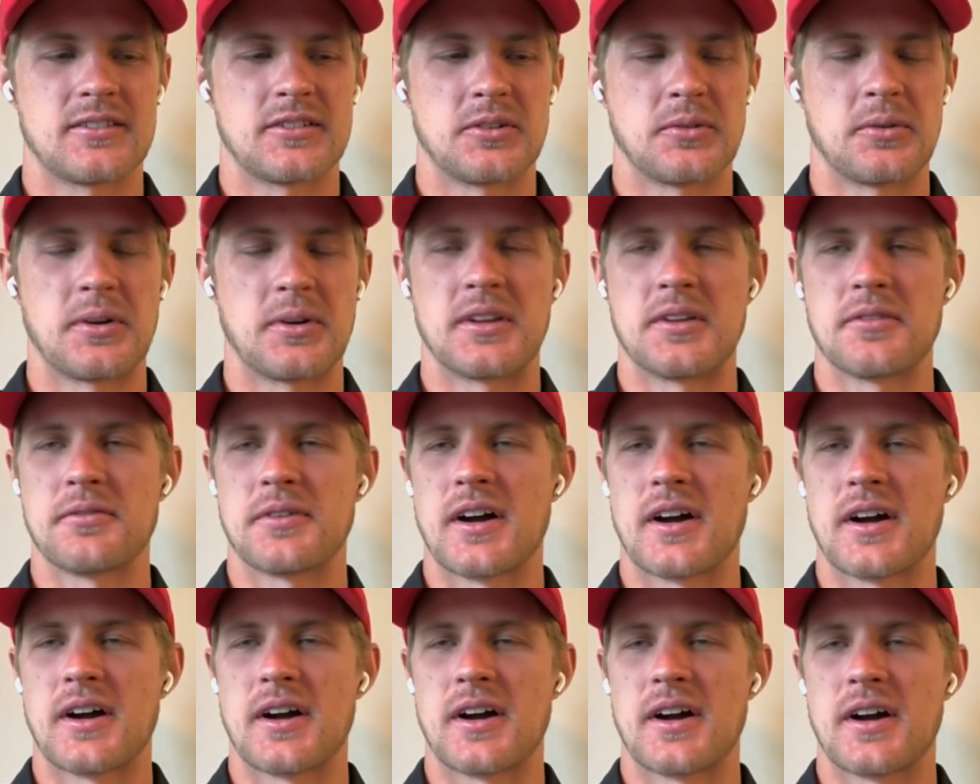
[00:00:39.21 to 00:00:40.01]
to win the
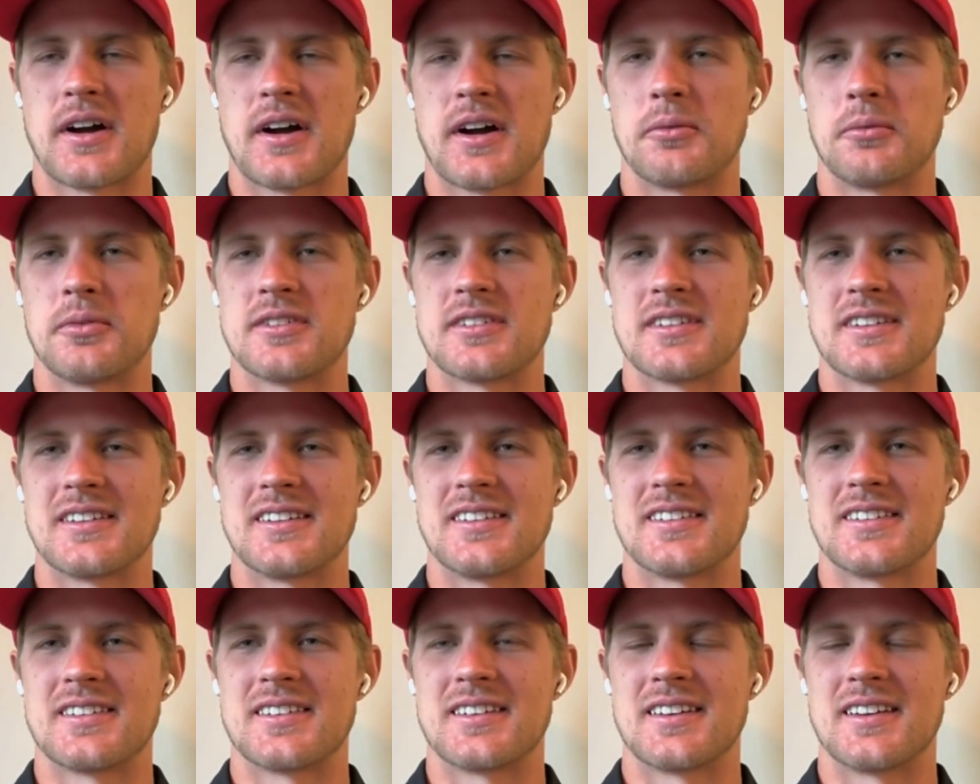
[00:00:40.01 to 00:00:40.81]
500,
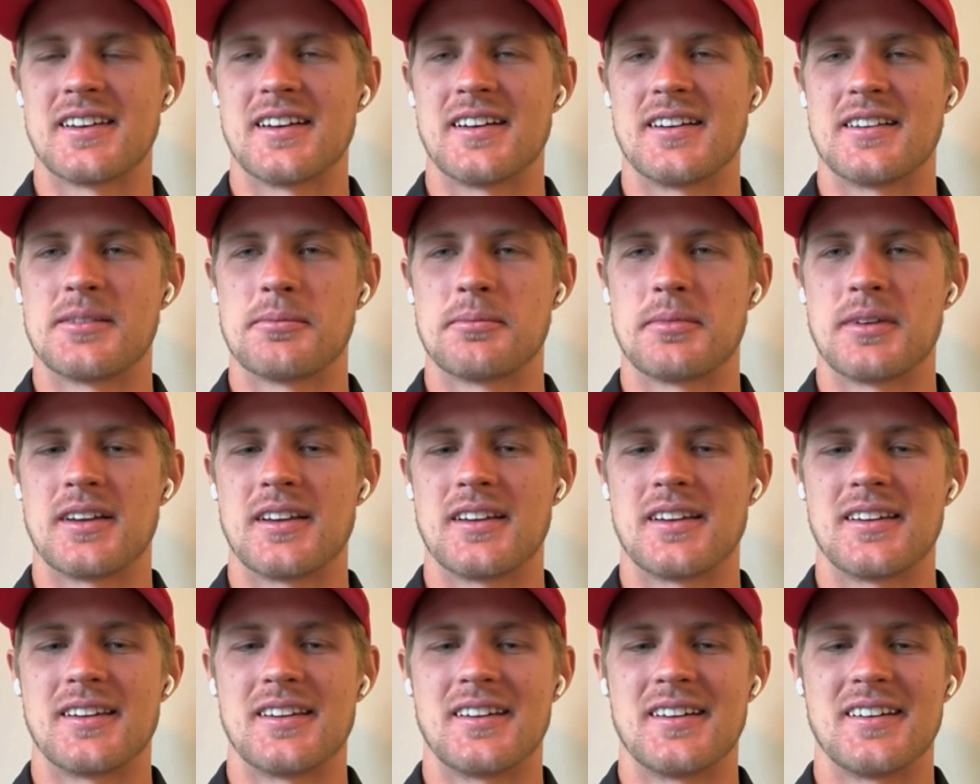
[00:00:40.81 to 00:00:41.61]
obviously, it's
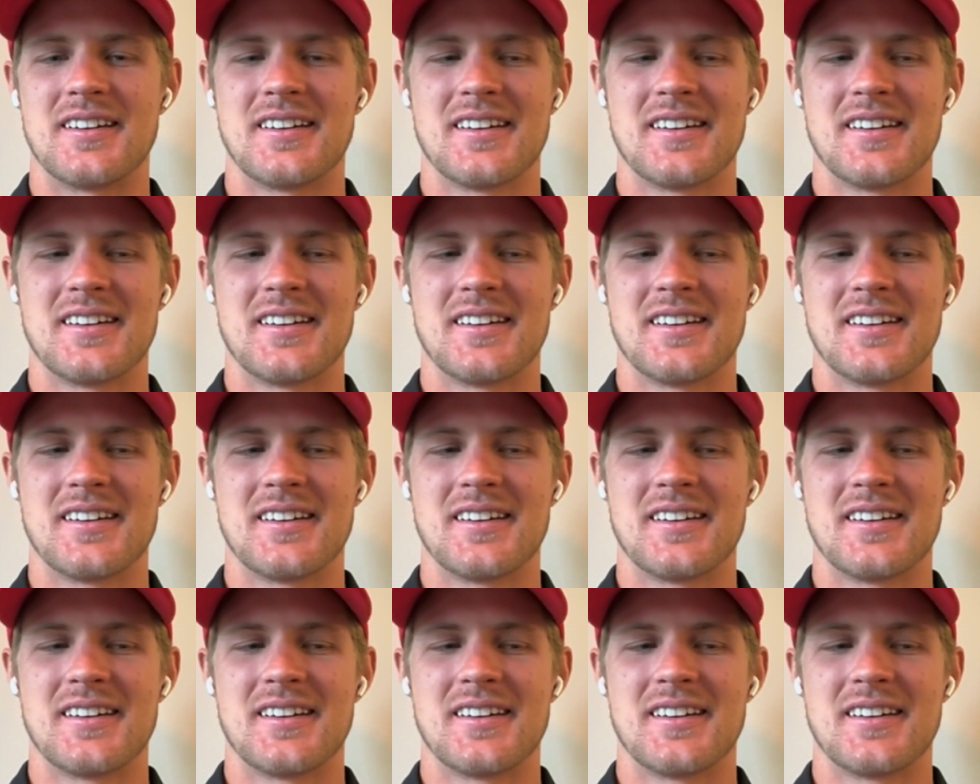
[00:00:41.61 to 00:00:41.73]
been